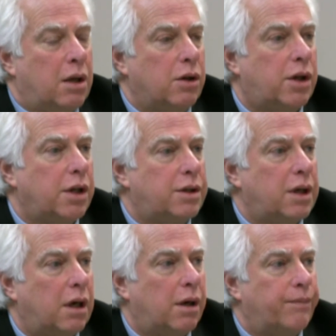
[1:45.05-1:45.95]
Look at,
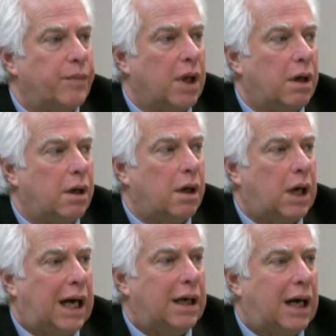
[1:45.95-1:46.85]

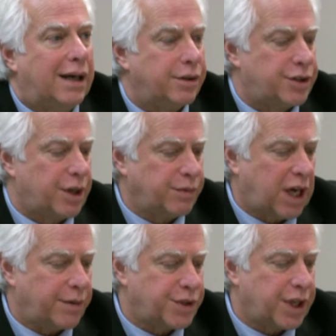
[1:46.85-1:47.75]
I
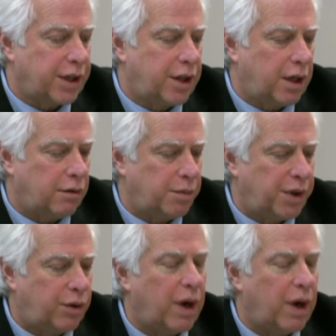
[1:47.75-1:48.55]
sometimes think that it would be